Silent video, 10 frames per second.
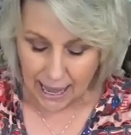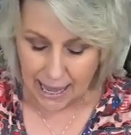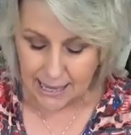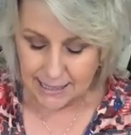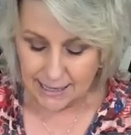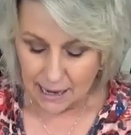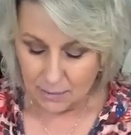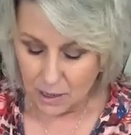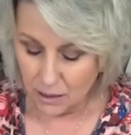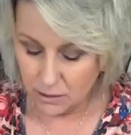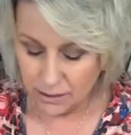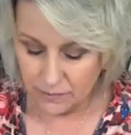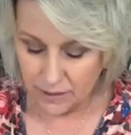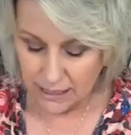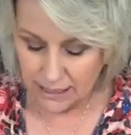and I'm not going to
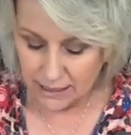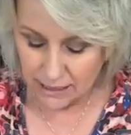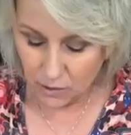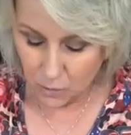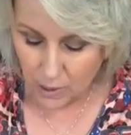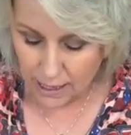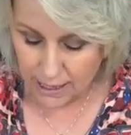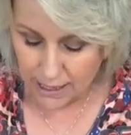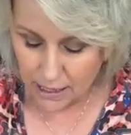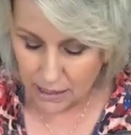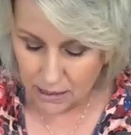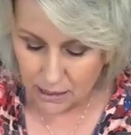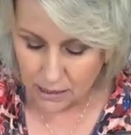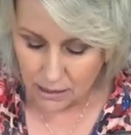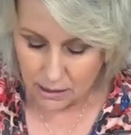give anything away.
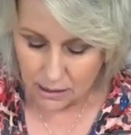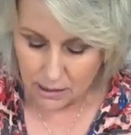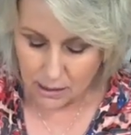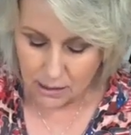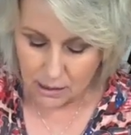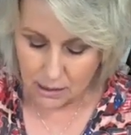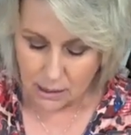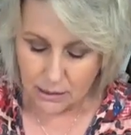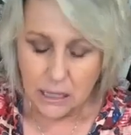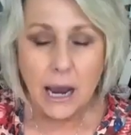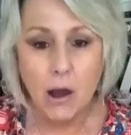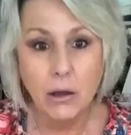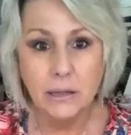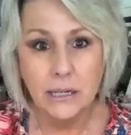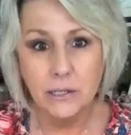They
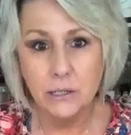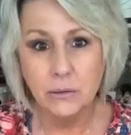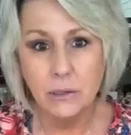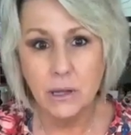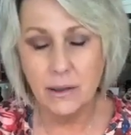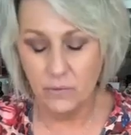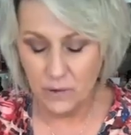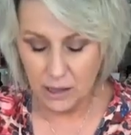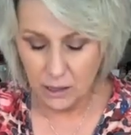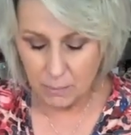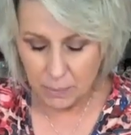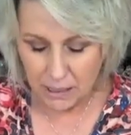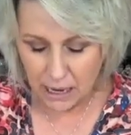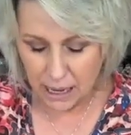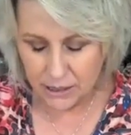all they do look like vellum,
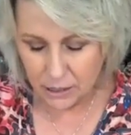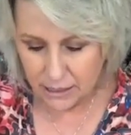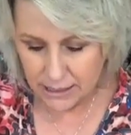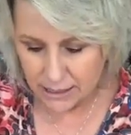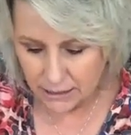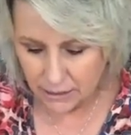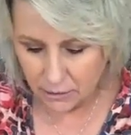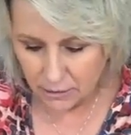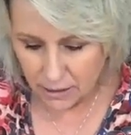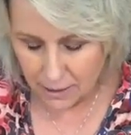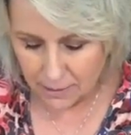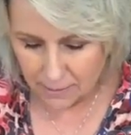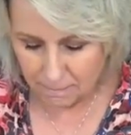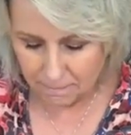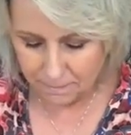but there is a little
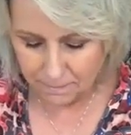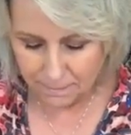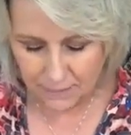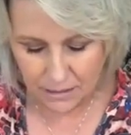um,